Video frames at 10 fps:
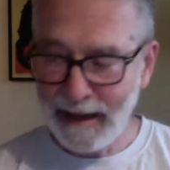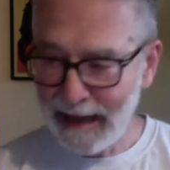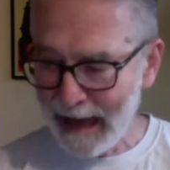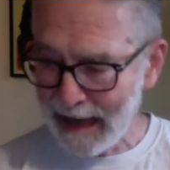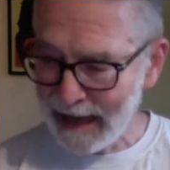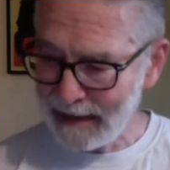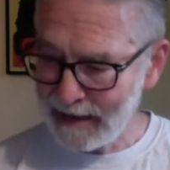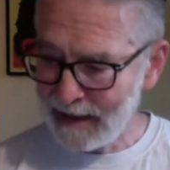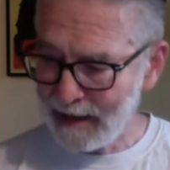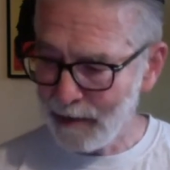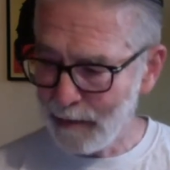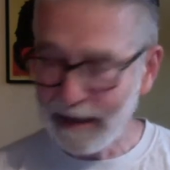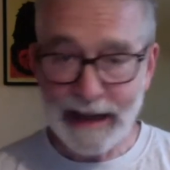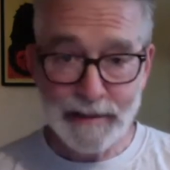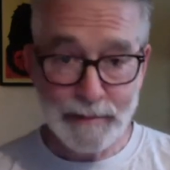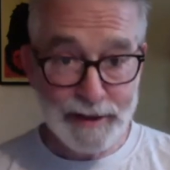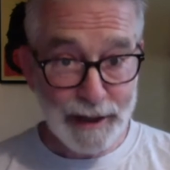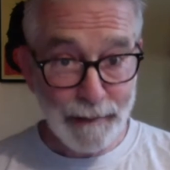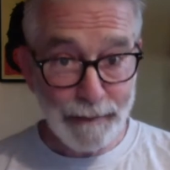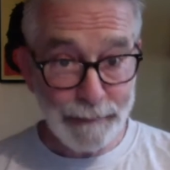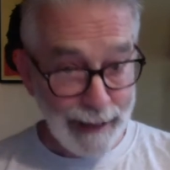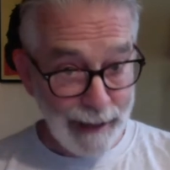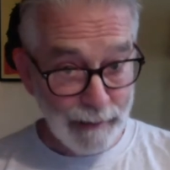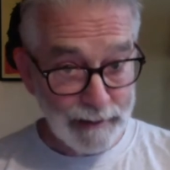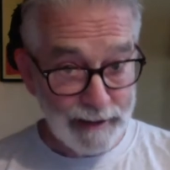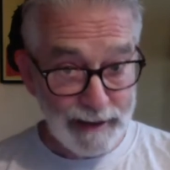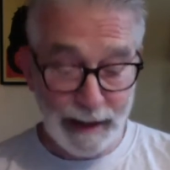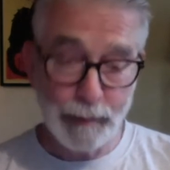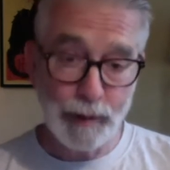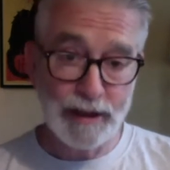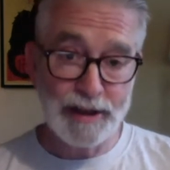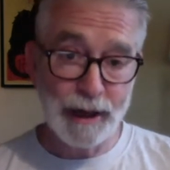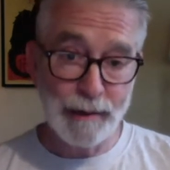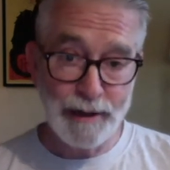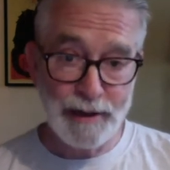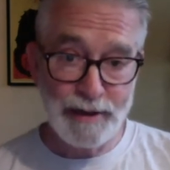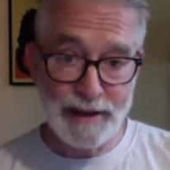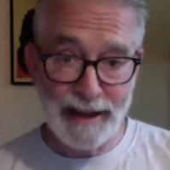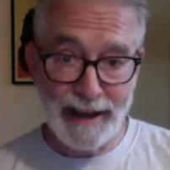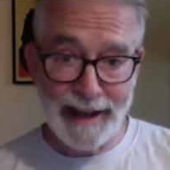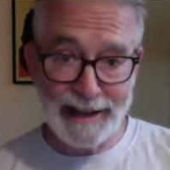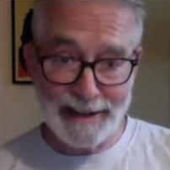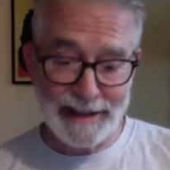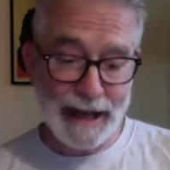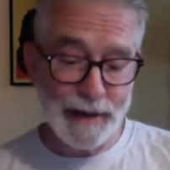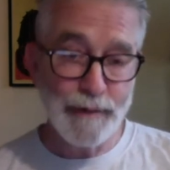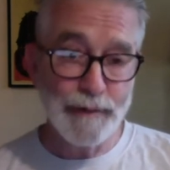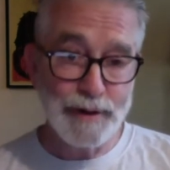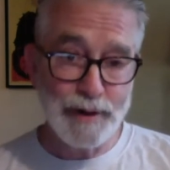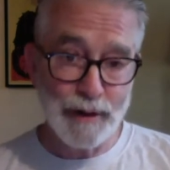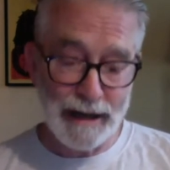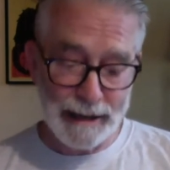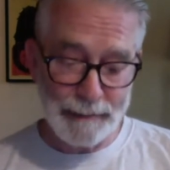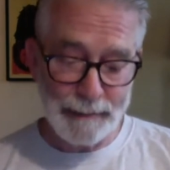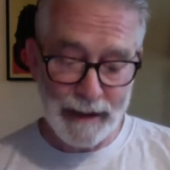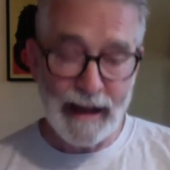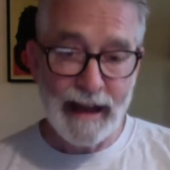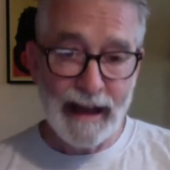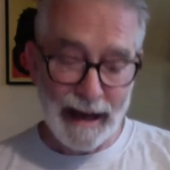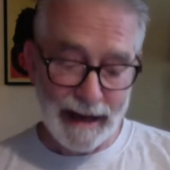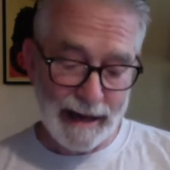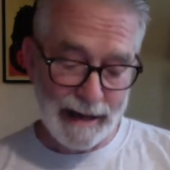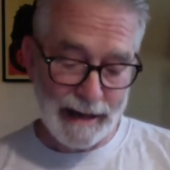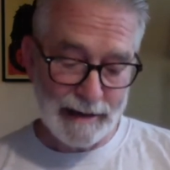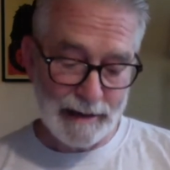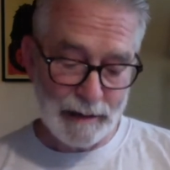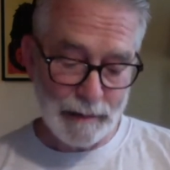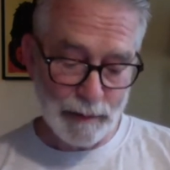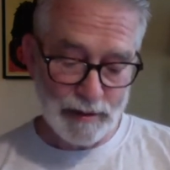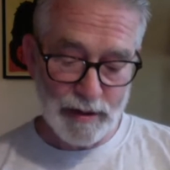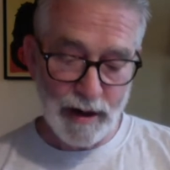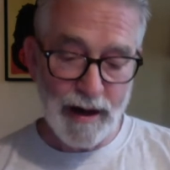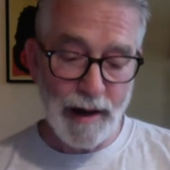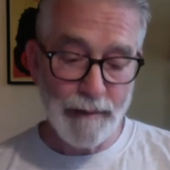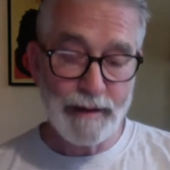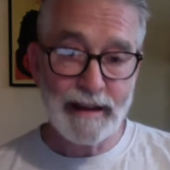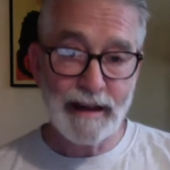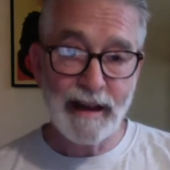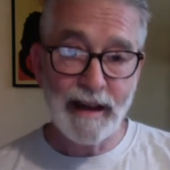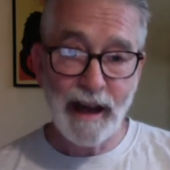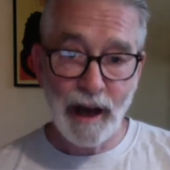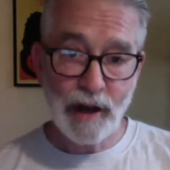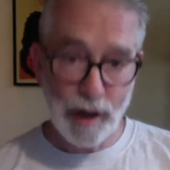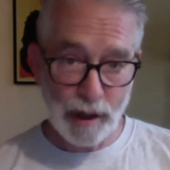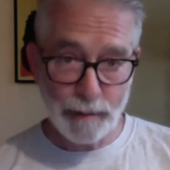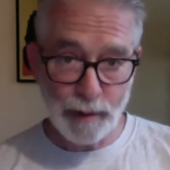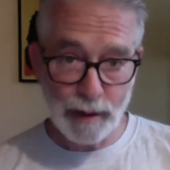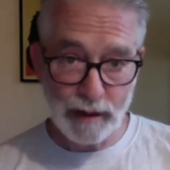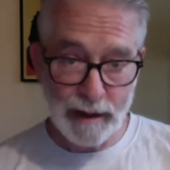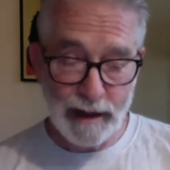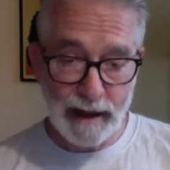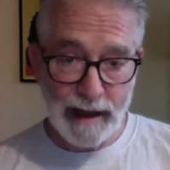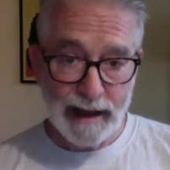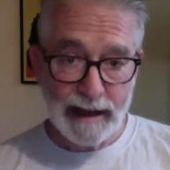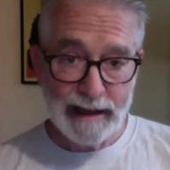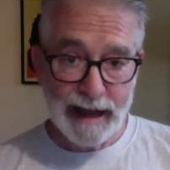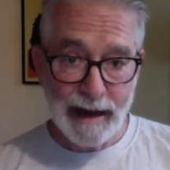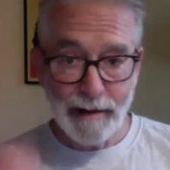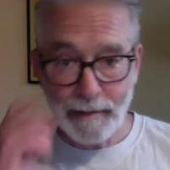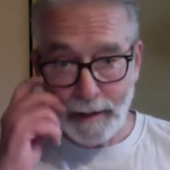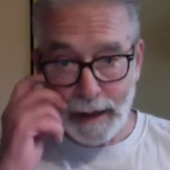And we've got some stuff found I'm going to share with you today, and thank you for joining. We'll start off with a cookbook. Now,